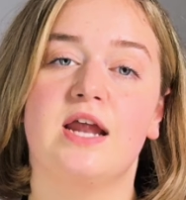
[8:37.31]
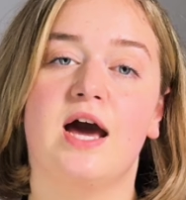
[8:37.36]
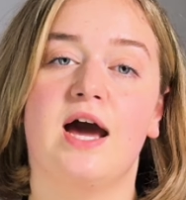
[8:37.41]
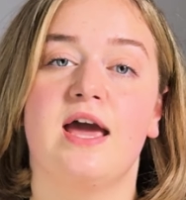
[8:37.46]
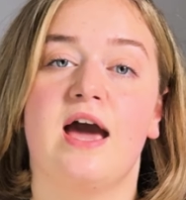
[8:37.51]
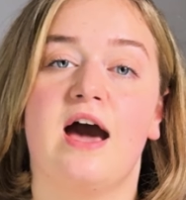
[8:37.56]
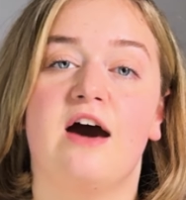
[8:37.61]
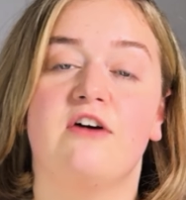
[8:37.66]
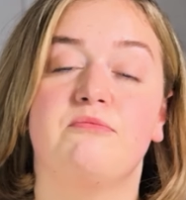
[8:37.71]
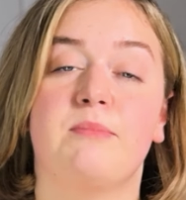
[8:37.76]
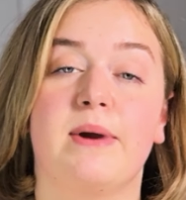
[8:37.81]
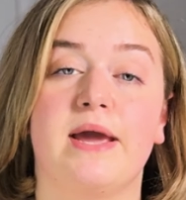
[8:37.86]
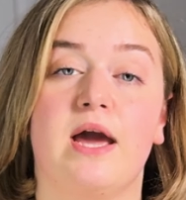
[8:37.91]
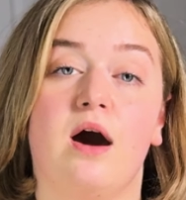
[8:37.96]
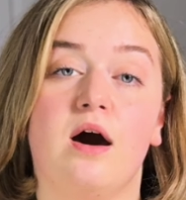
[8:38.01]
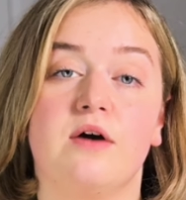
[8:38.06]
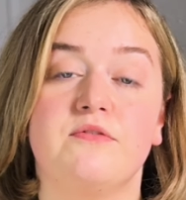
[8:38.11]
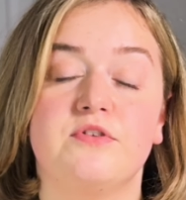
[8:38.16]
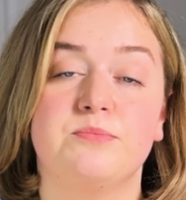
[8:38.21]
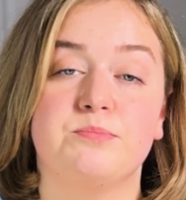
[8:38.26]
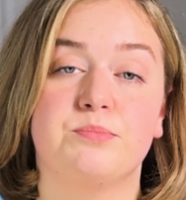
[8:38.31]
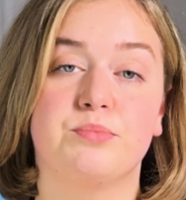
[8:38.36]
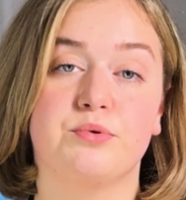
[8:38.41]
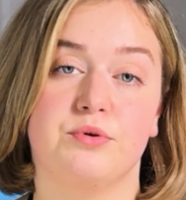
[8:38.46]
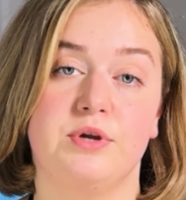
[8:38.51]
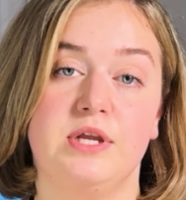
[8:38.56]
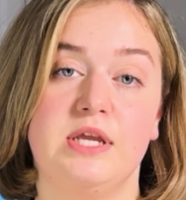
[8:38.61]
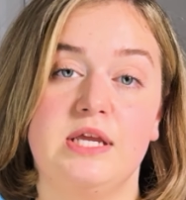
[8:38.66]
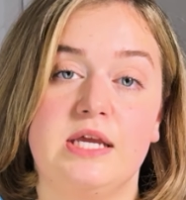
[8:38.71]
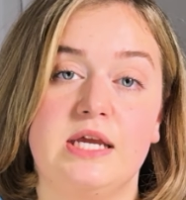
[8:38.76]
I have my oven
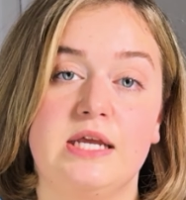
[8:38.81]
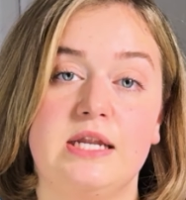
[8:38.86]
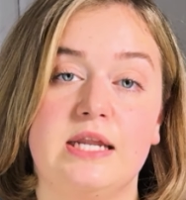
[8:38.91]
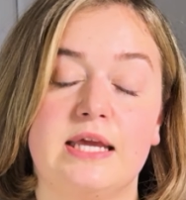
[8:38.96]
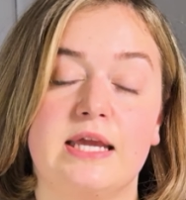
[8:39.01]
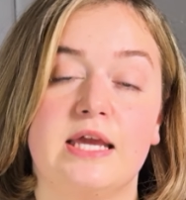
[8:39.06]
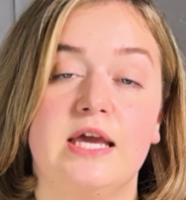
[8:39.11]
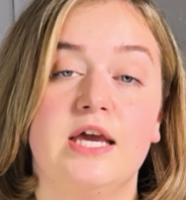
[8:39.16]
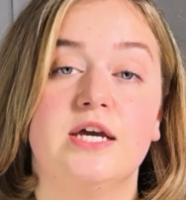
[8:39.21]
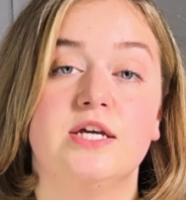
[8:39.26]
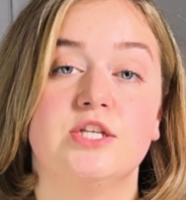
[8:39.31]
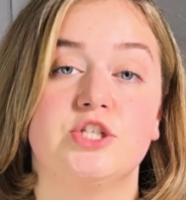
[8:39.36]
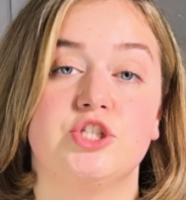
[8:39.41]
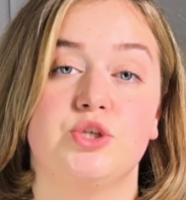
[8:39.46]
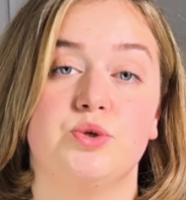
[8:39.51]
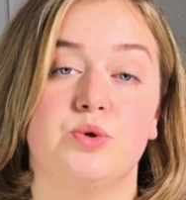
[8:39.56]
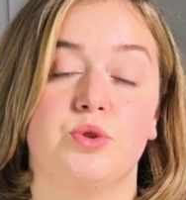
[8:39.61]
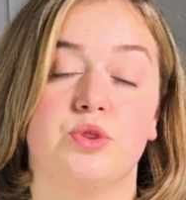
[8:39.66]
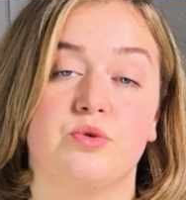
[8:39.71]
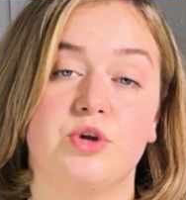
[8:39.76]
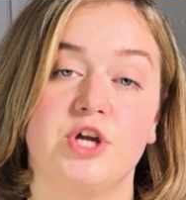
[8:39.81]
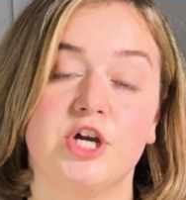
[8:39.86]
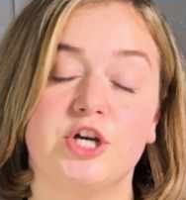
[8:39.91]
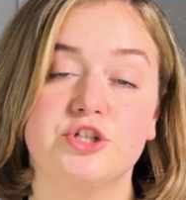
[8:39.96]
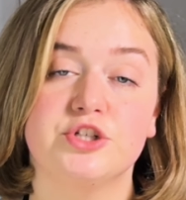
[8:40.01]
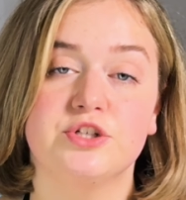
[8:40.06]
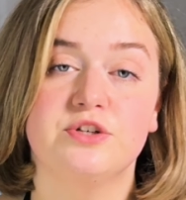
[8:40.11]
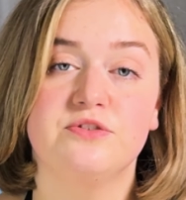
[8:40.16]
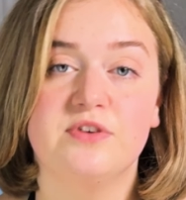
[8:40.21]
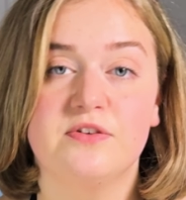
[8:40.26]
preheating to
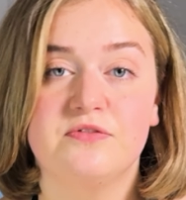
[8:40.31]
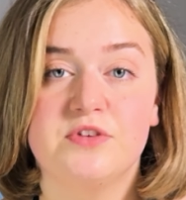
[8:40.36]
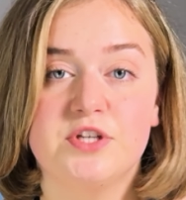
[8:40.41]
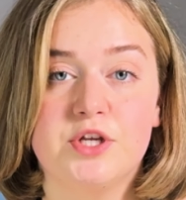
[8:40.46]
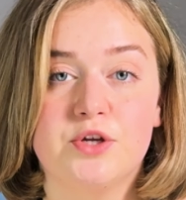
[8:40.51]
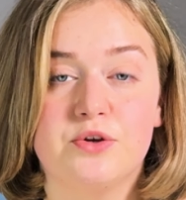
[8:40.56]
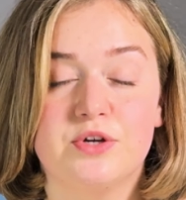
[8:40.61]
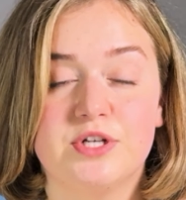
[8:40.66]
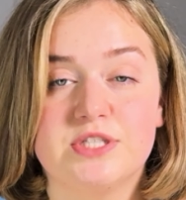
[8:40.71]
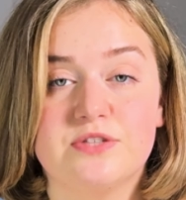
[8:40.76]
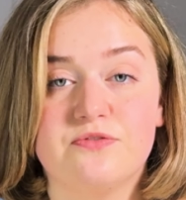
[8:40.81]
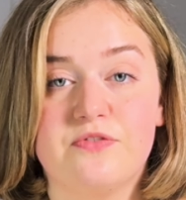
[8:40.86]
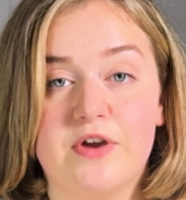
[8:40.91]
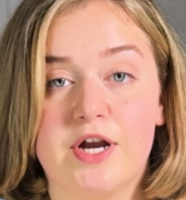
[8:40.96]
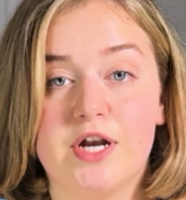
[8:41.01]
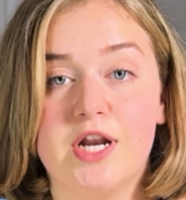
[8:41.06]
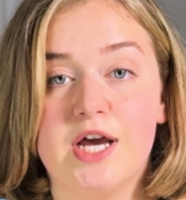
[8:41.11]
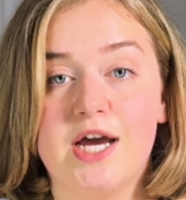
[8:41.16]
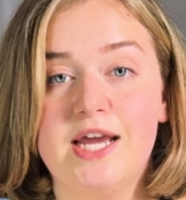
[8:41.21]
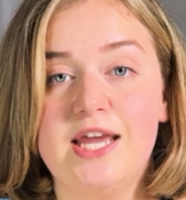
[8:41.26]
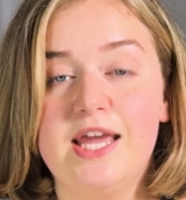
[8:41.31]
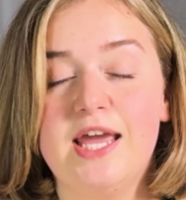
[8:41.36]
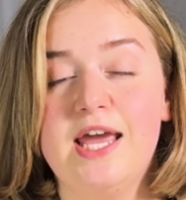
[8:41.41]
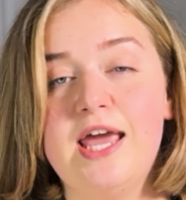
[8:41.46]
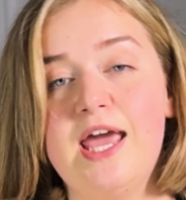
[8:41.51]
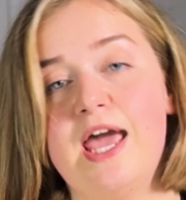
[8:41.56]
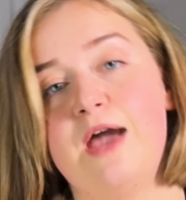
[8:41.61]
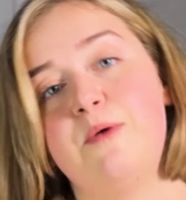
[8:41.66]
350 degrees Fahrenheit,